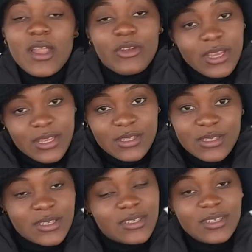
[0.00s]
read
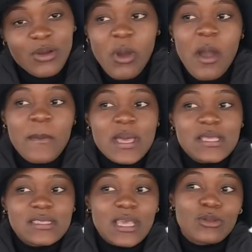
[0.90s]
your
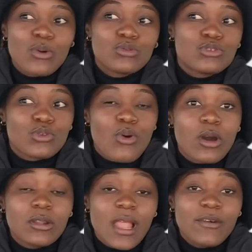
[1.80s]
comments, and also
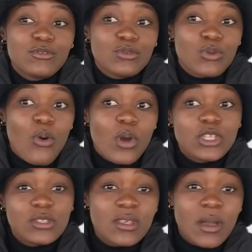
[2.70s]
I'd love to know
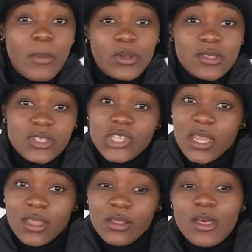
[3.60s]
what you think about this
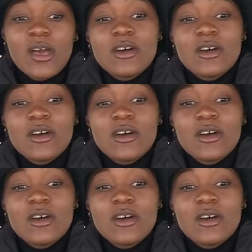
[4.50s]
channel.